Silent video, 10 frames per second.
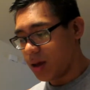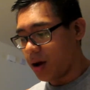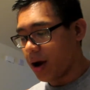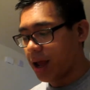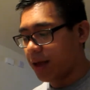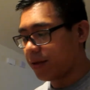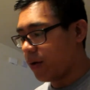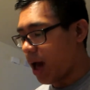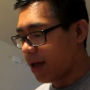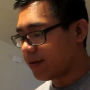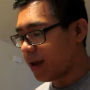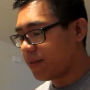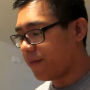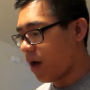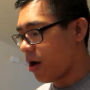Alright guys, so as I'm
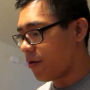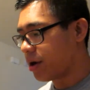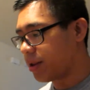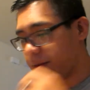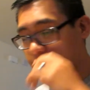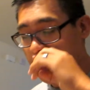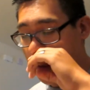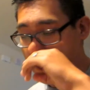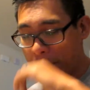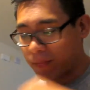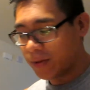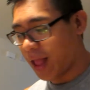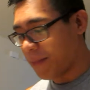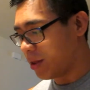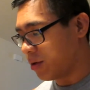devouring this
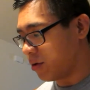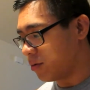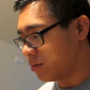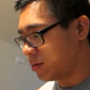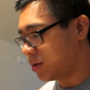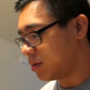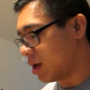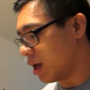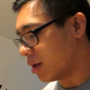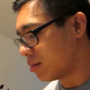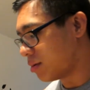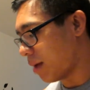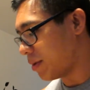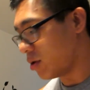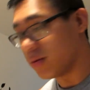Sloppy Joe
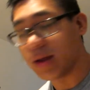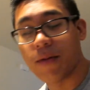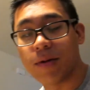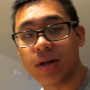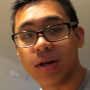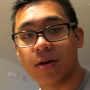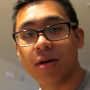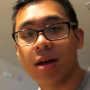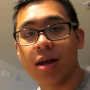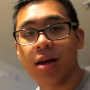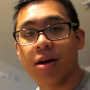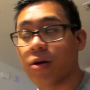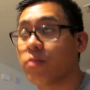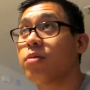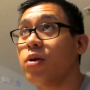sandwich here,
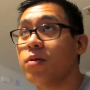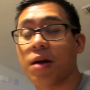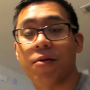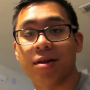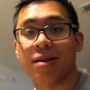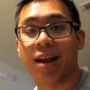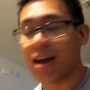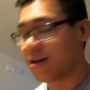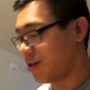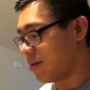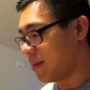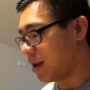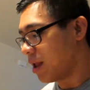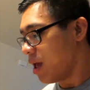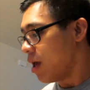or 2 sandwiches that I actually
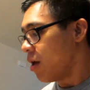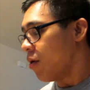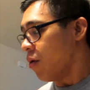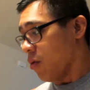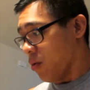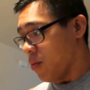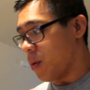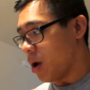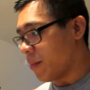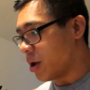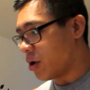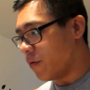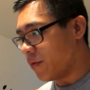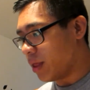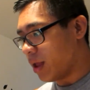made, I'm going to go
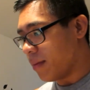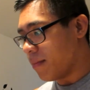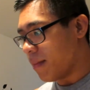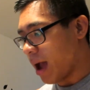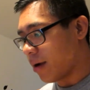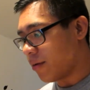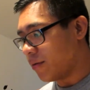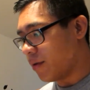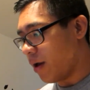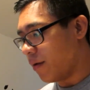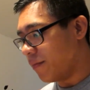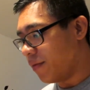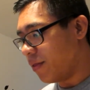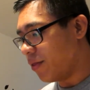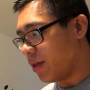over the macros
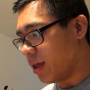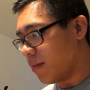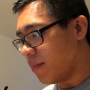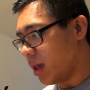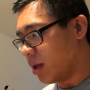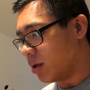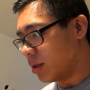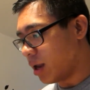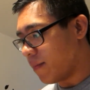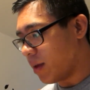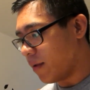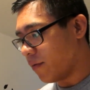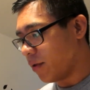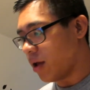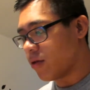of the meal that I made
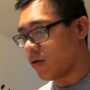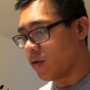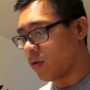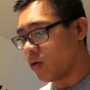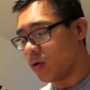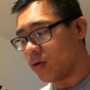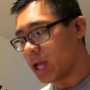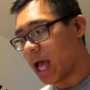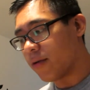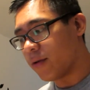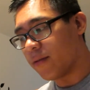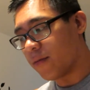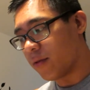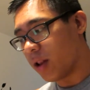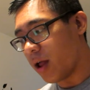for lunch here. So total calories
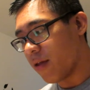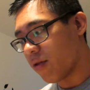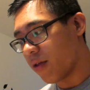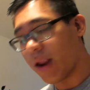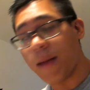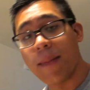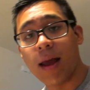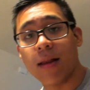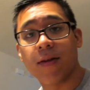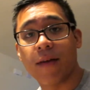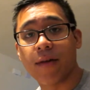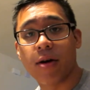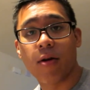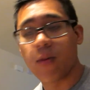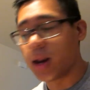for the lunch that I made is
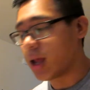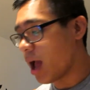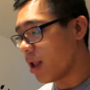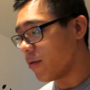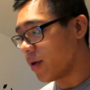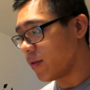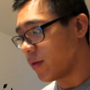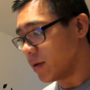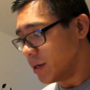720 calories.